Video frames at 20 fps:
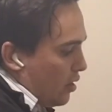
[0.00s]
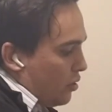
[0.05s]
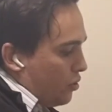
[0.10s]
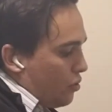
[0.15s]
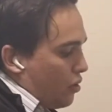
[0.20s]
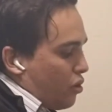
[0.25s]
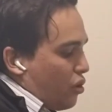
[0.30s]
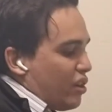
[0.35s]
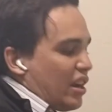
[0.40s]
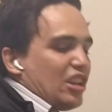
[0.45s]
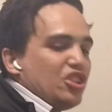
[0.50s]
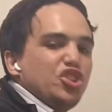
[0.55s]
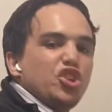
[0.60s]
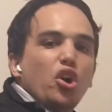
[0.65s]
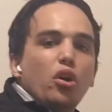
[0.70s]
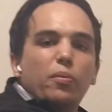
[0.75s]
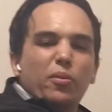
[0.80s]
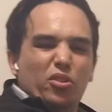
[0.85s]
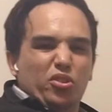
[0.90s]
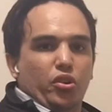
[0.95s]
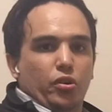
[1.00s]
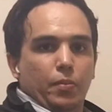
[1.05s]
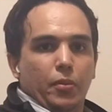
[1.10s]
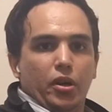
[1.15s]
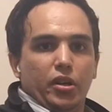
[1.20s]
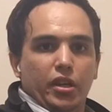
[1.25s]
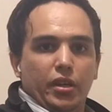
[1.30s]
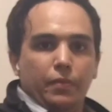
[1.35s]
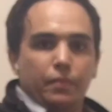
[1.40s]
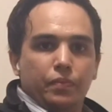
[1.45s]
you're gonna double your
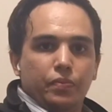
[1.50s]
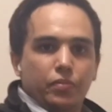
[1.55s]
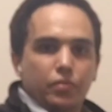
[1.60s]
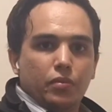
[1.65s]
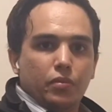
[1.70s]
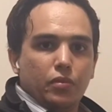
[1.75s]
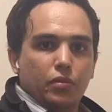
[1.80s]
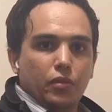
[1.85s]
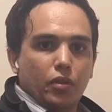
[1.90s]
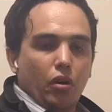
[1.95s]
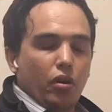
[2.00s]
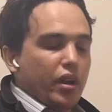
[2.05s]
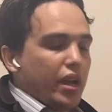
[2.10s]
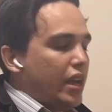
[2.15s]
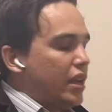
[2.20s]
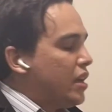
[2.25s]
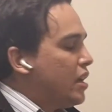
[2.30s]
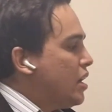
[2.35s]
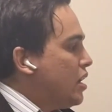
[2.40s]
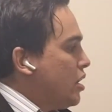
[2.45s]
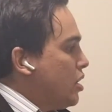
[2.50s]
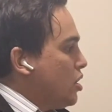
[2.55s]
money. Okay,